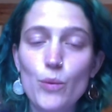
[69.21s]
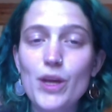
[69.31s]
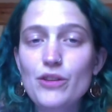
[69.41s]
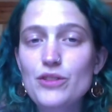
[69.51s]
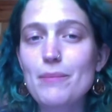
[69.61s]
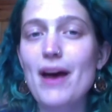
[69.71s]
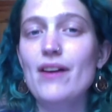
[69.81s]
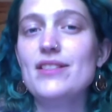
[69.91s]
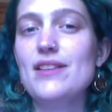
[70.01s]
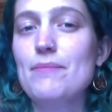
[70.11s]
we learned
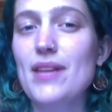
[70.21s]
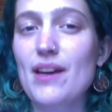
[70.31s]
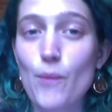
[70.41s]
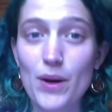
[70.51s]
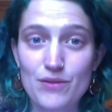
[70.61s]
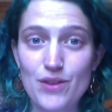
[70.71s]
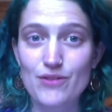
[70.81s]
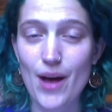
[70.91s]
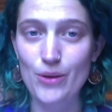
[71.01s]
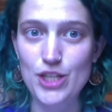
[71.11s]
about something one of the
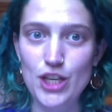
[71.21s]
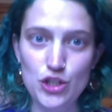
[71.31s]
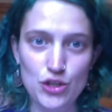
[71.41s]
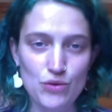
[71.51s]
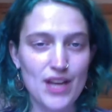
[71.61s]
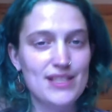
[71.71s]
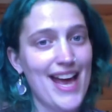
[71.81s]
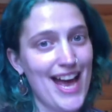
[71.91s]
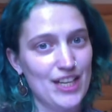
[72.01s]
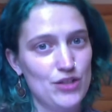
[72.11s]
vowels can do that's
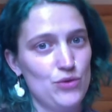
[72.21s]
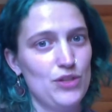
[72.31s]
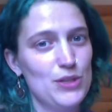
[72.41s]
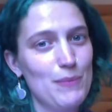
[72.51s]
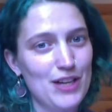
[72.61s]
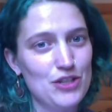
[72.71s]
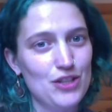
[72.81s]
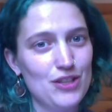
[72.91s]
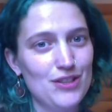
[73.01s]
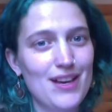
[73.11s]
extra special,